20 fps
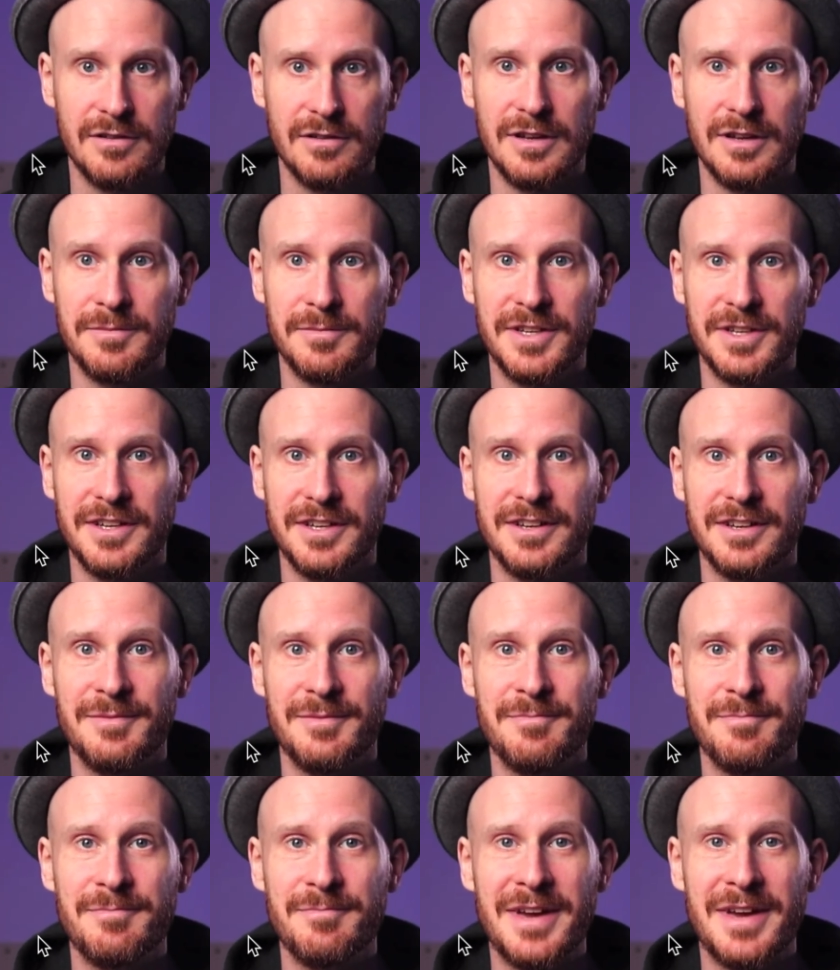let me
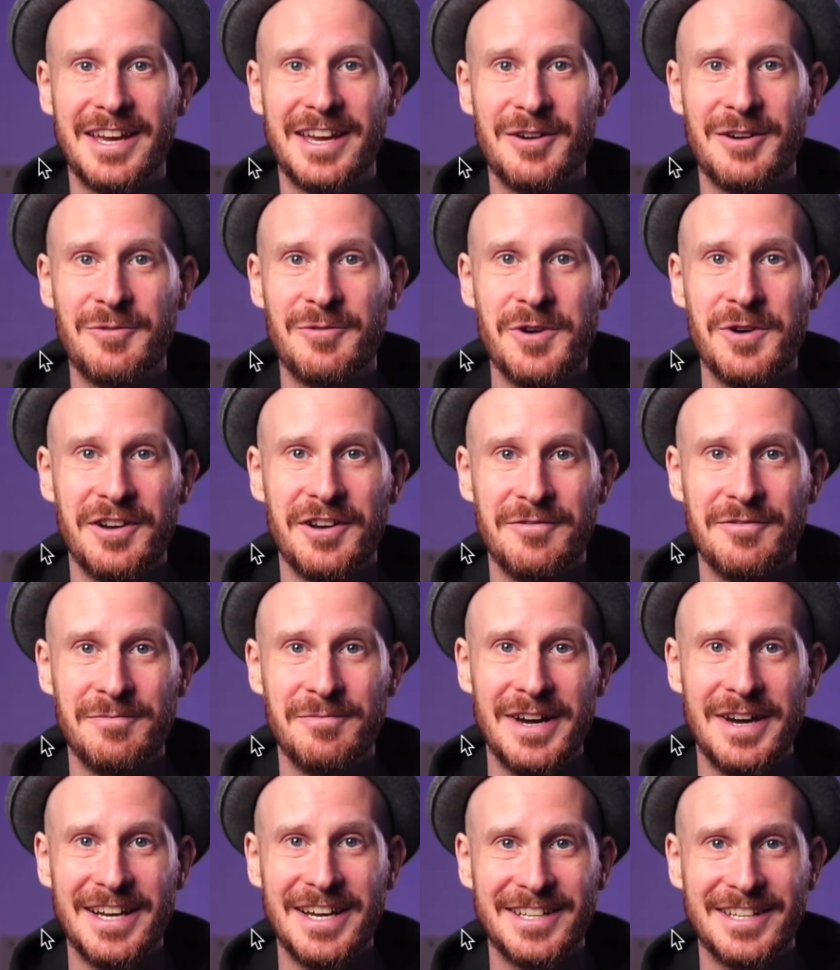make one of
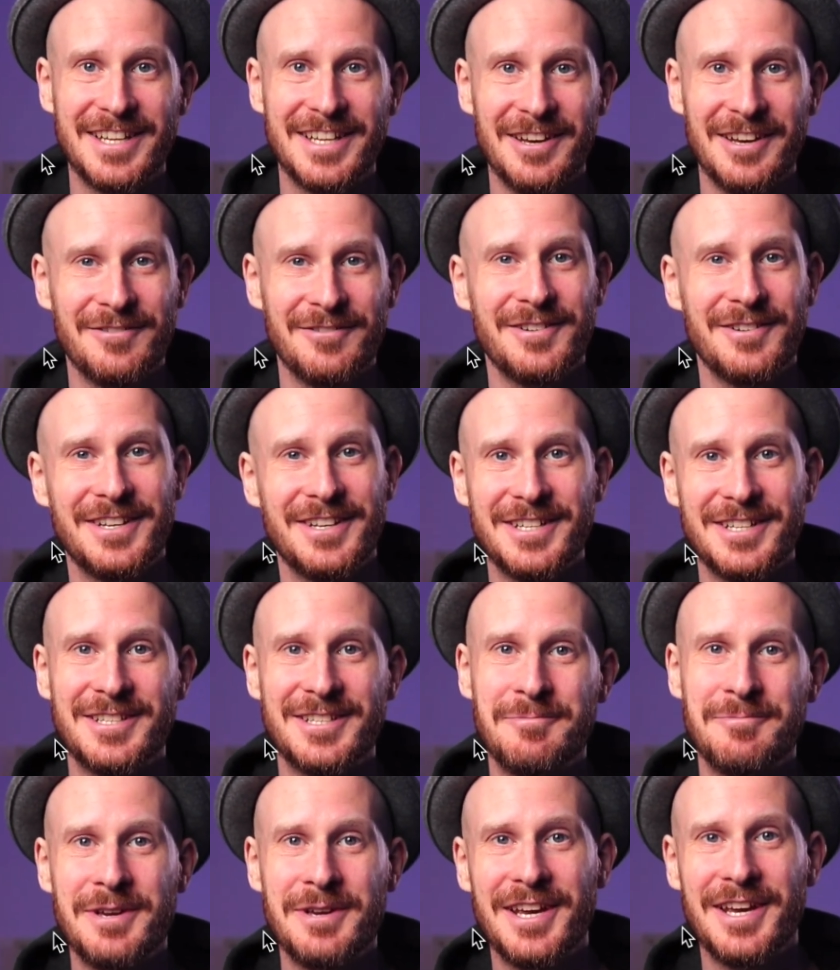myself
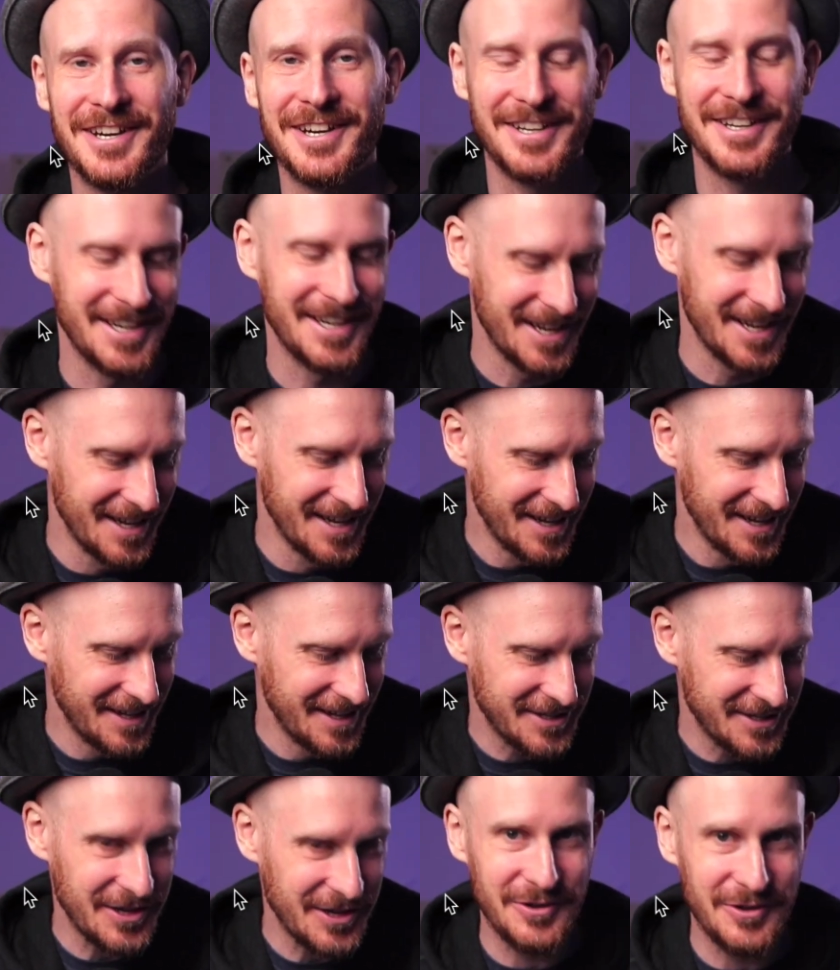disappear.
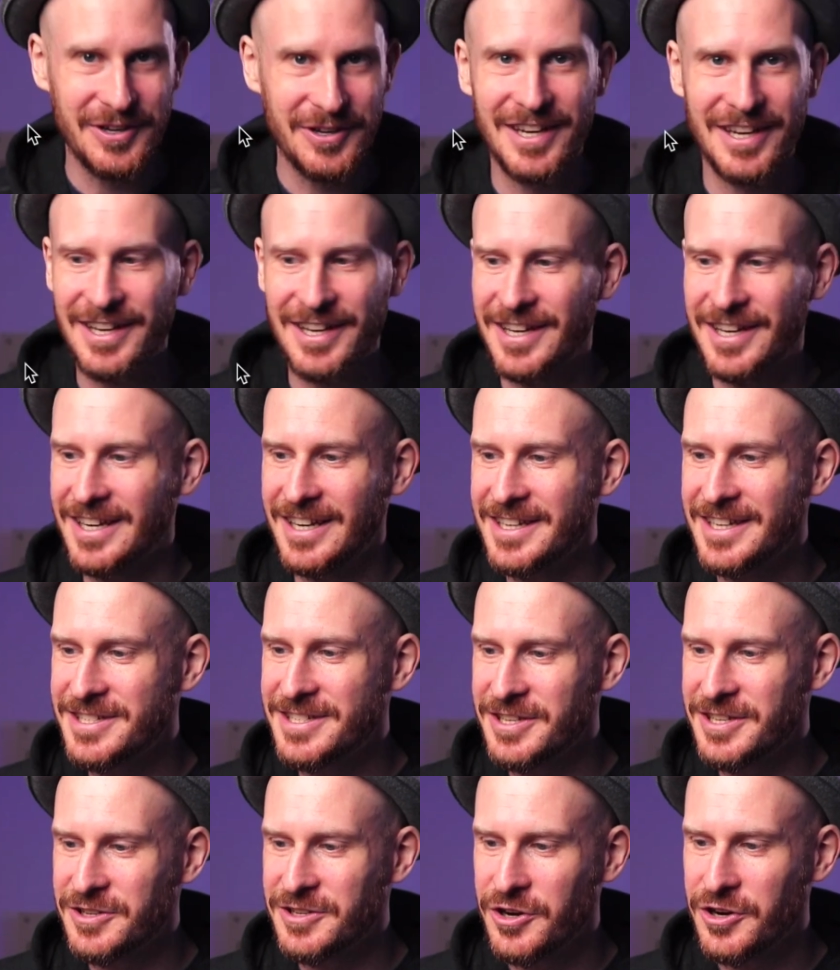So uh,
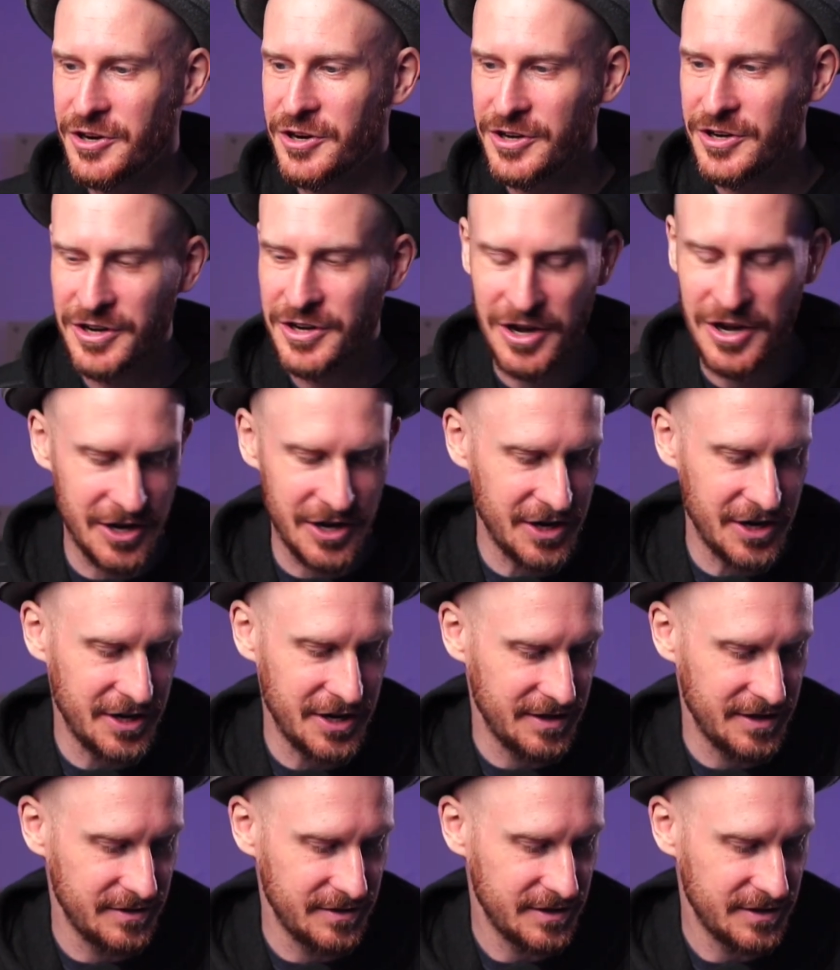let's turn on
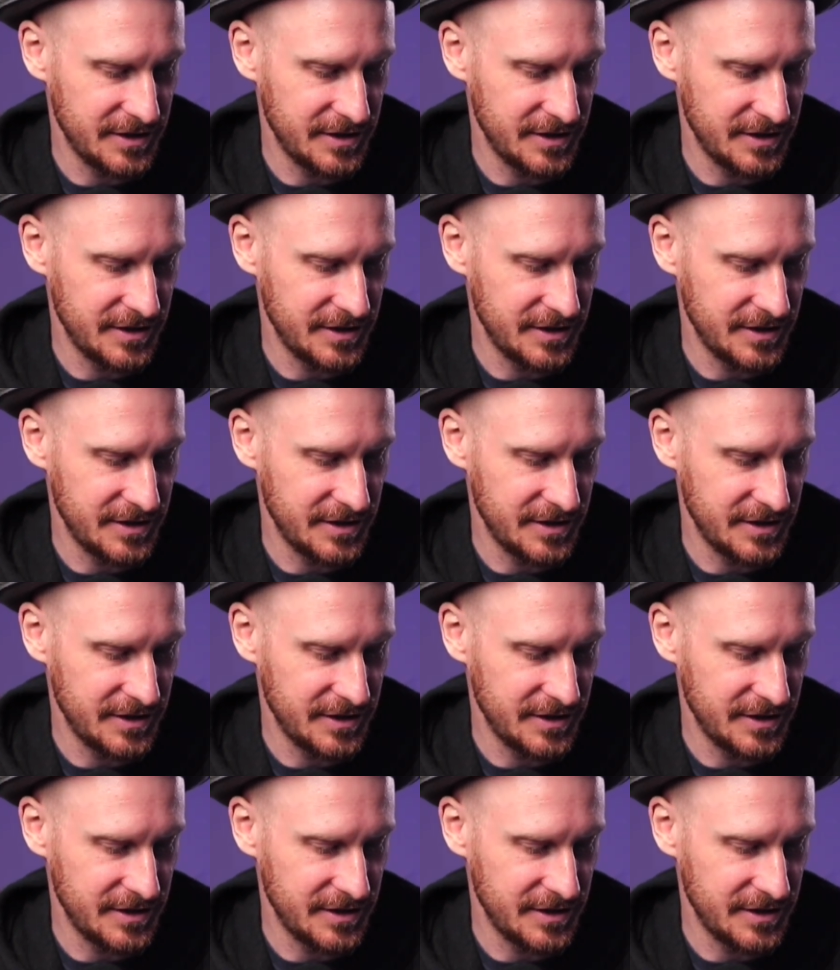the